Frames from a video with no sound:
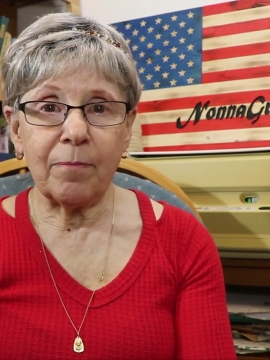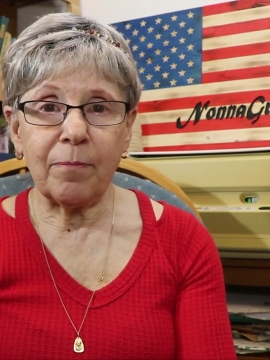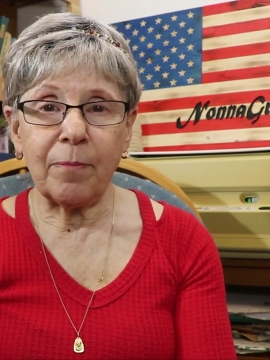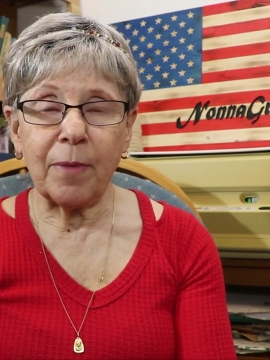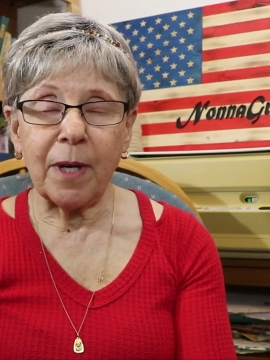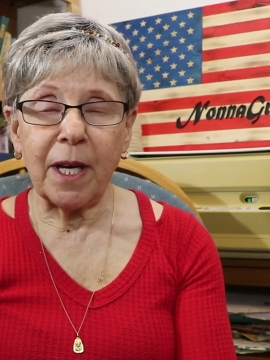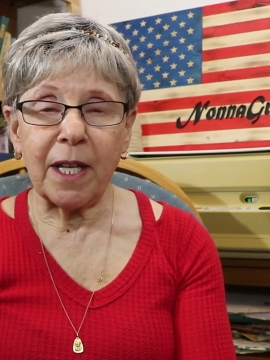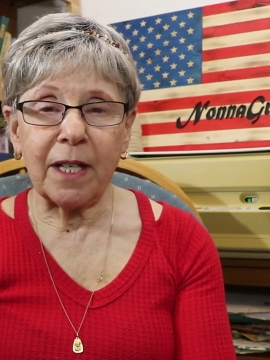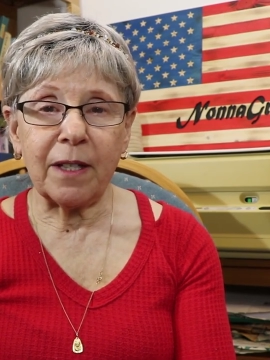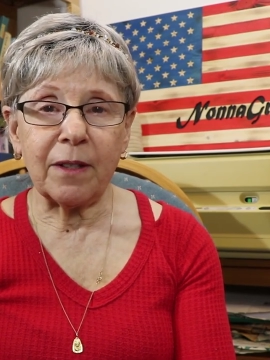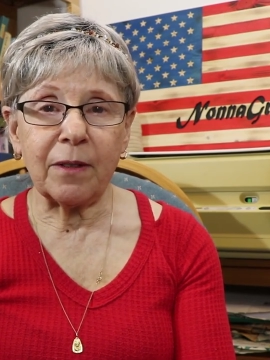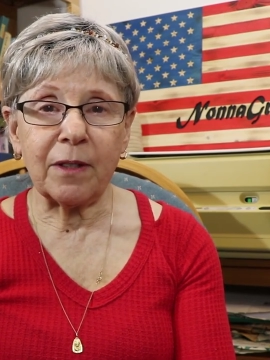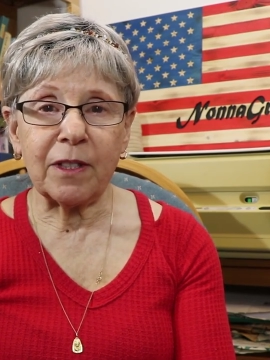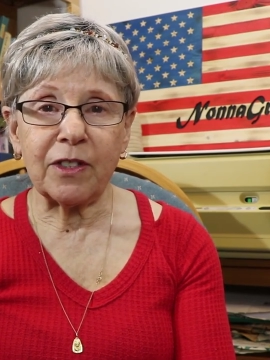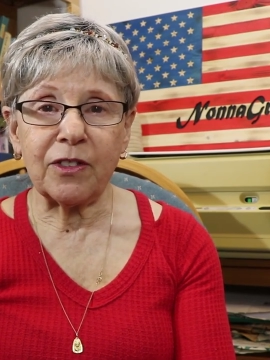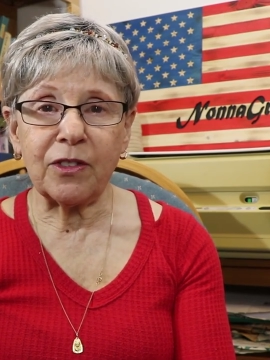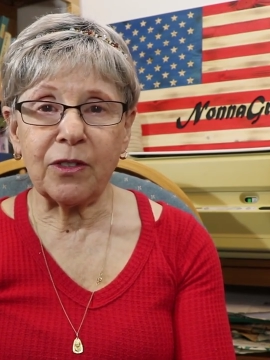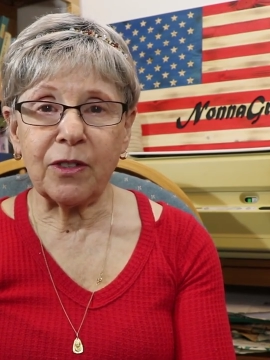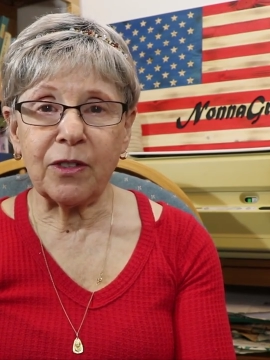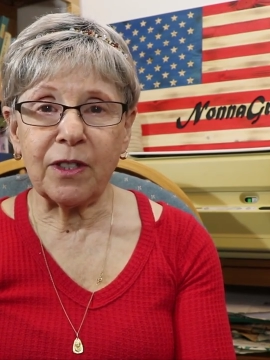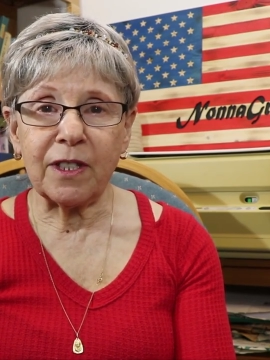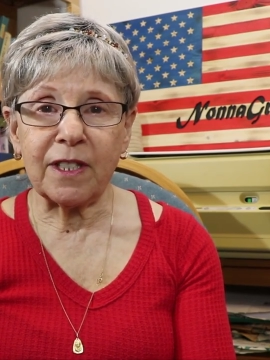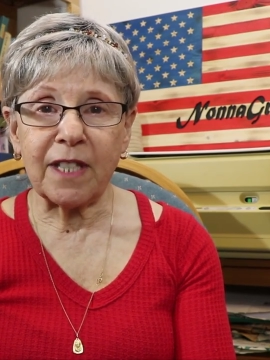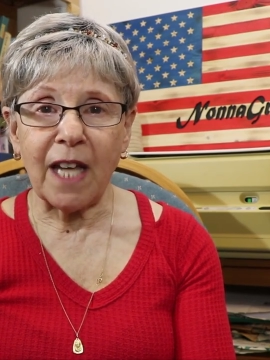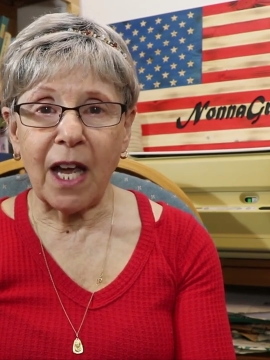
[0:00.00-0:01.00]
but as
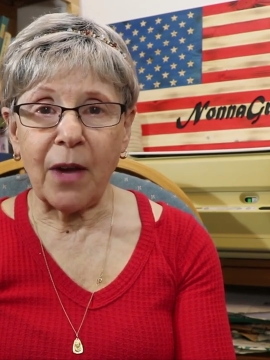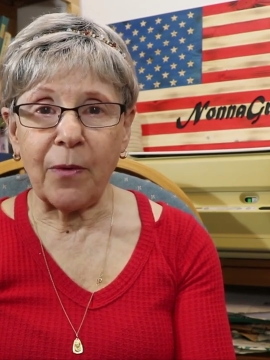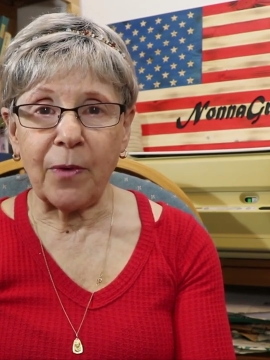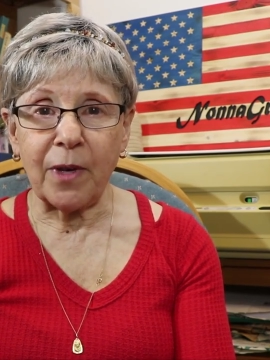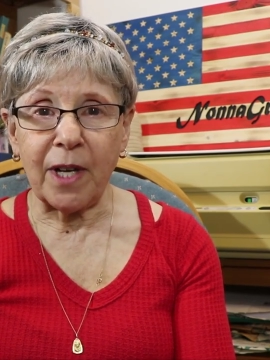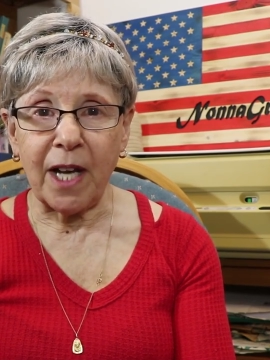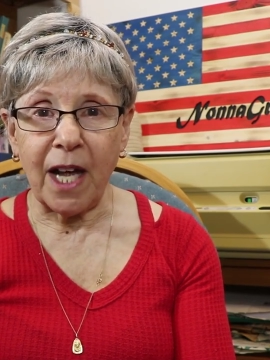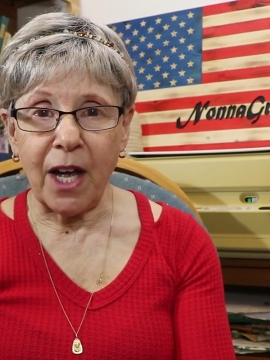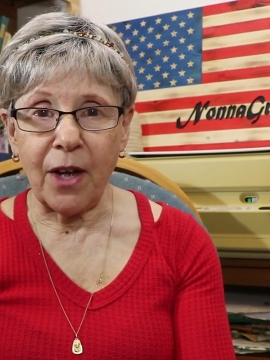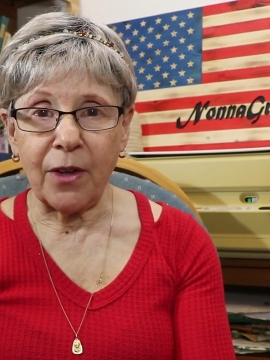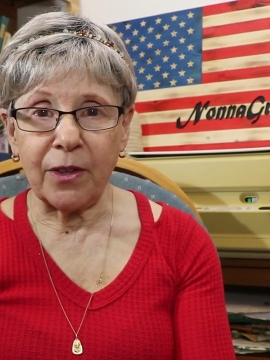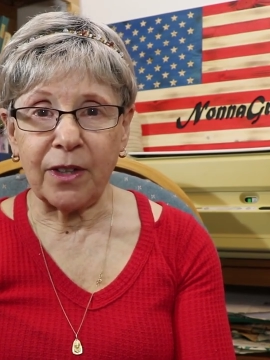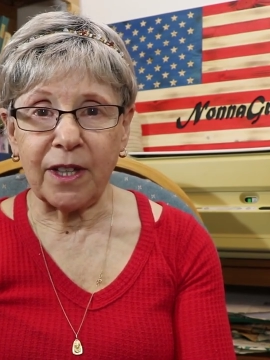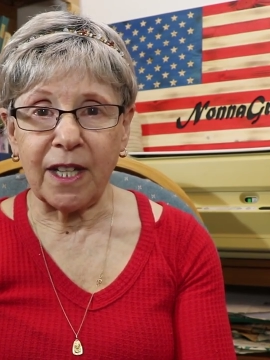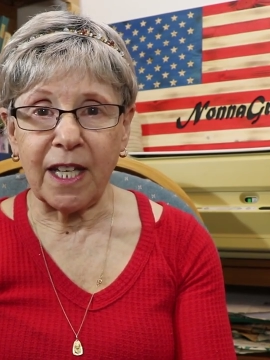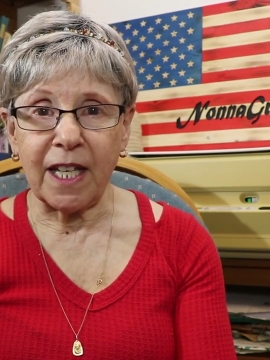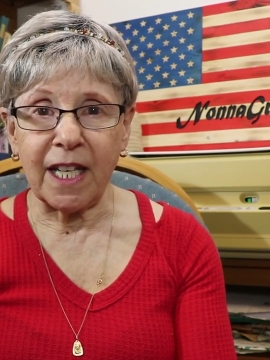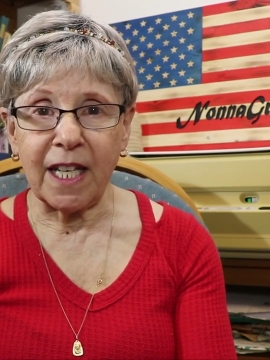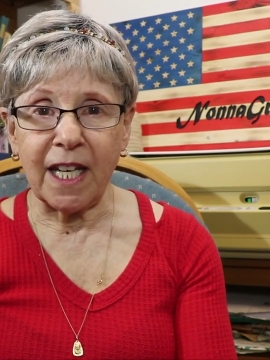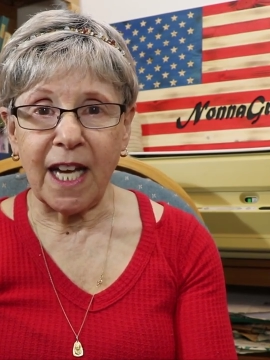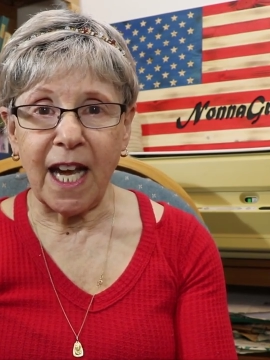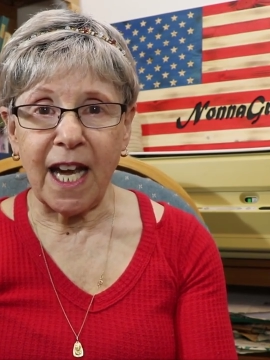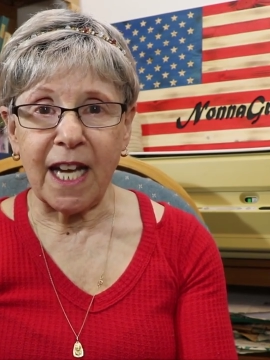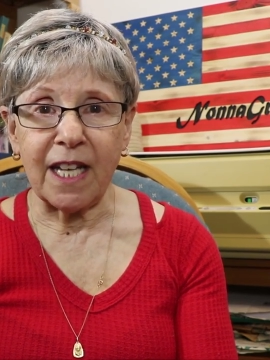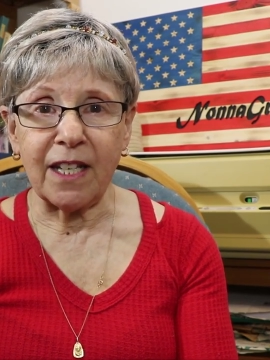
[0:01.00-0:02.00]
soon as I went out, they
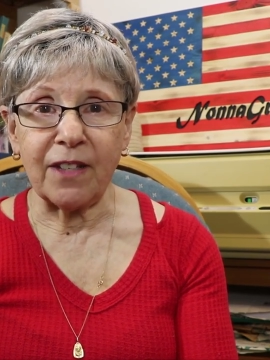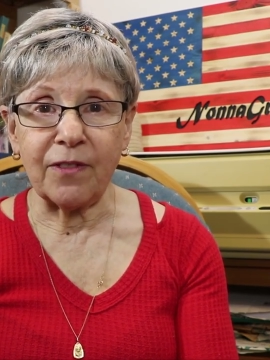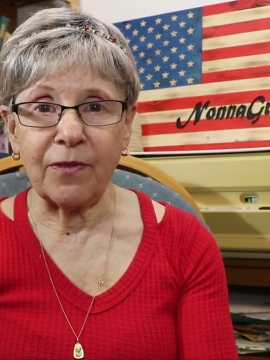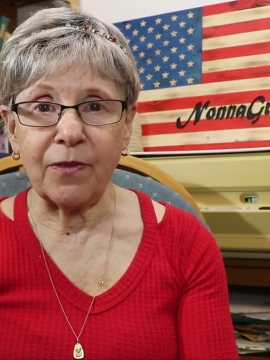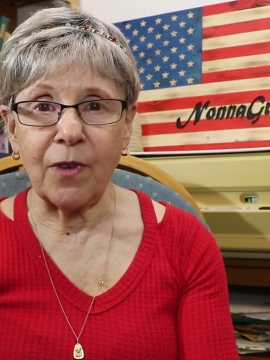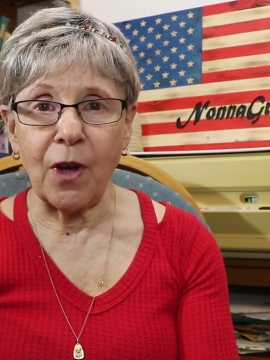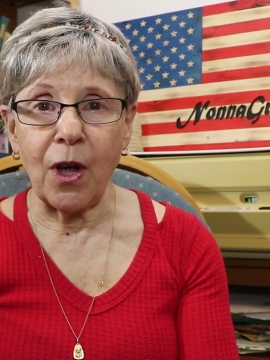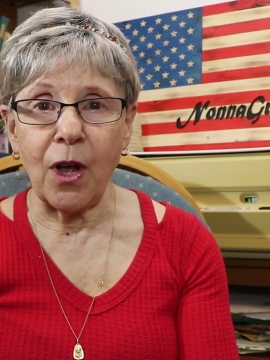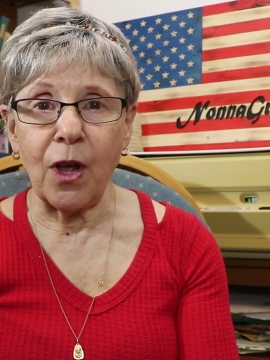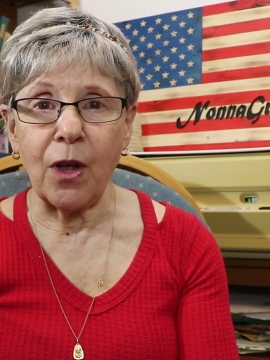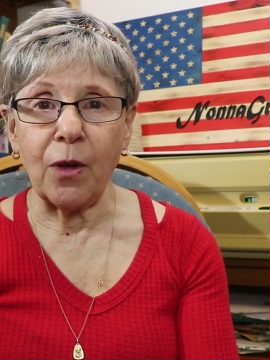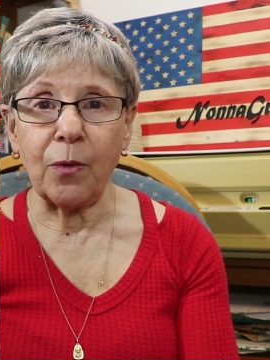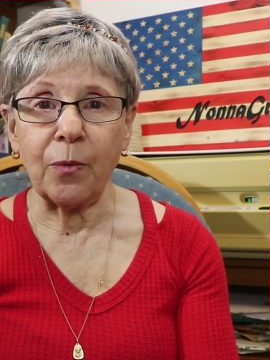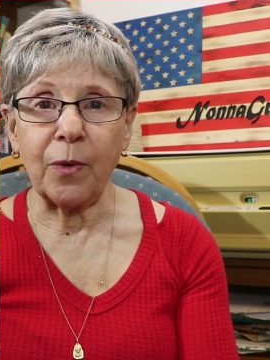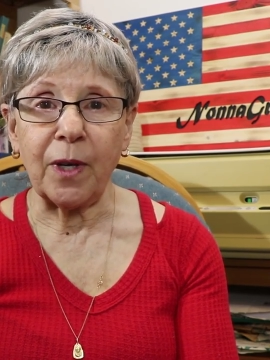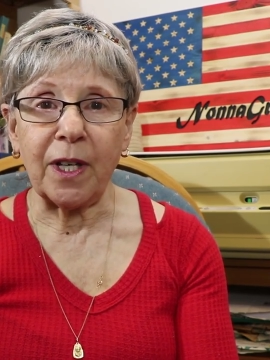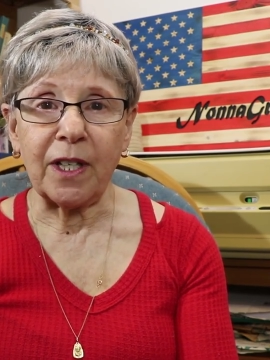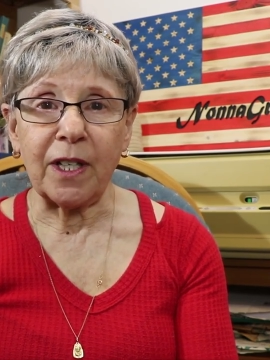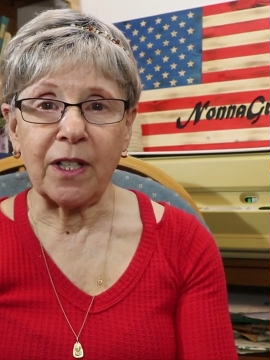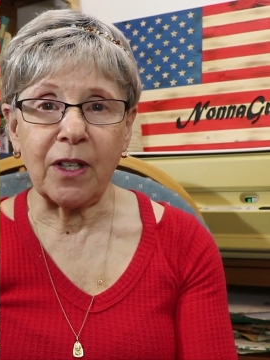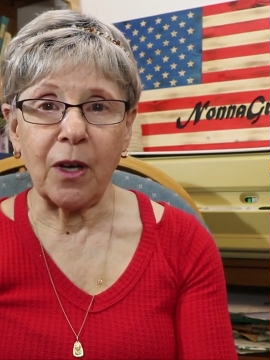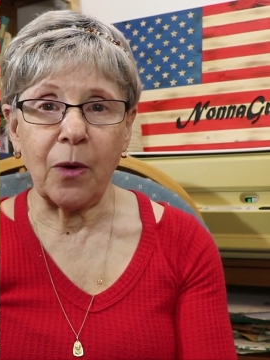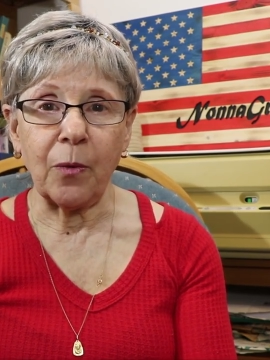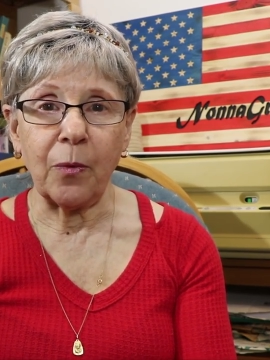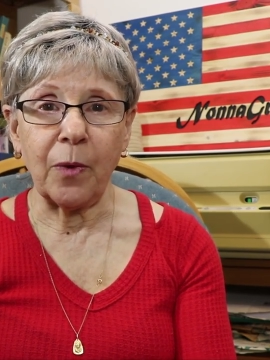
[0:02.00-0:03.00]
kind of all
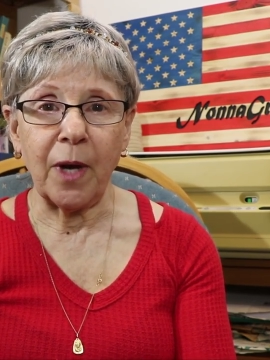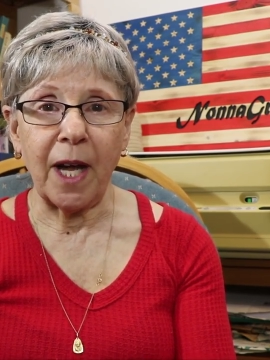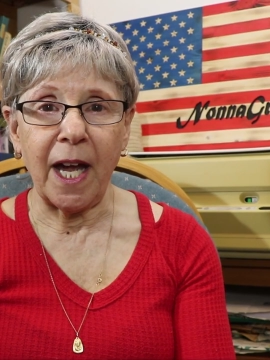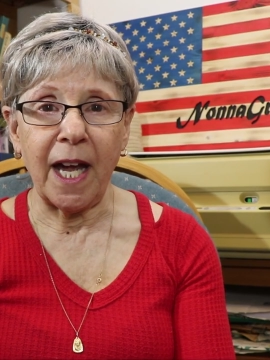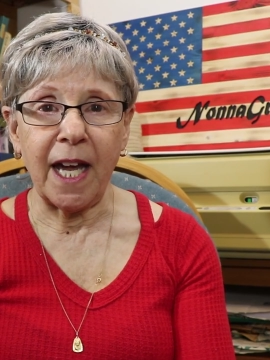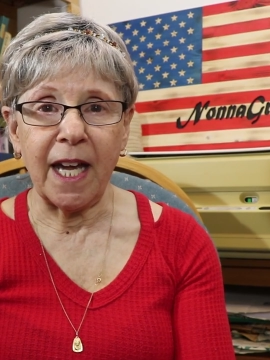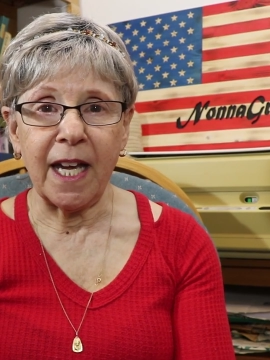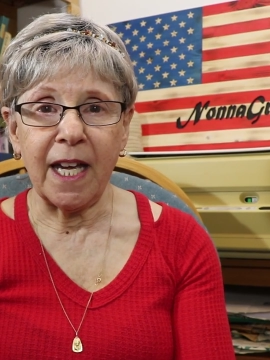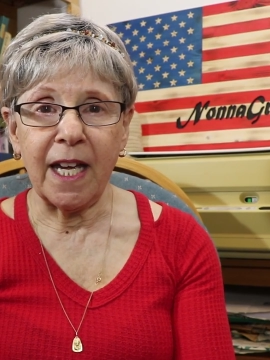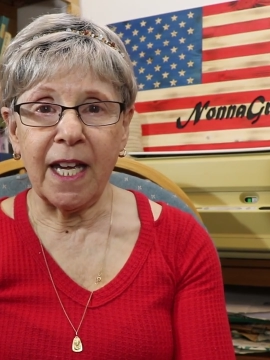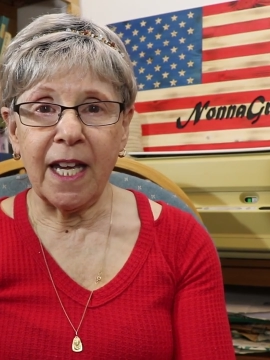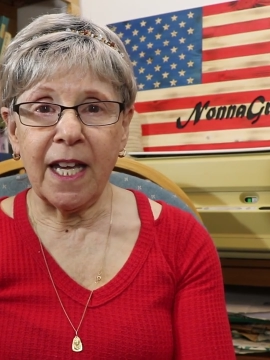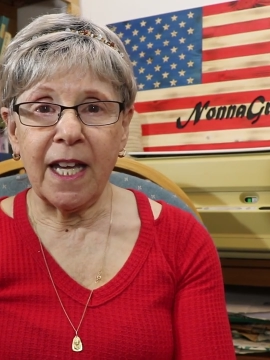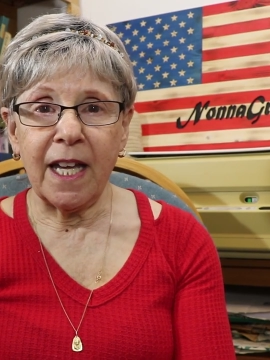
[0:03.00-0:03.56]
went away.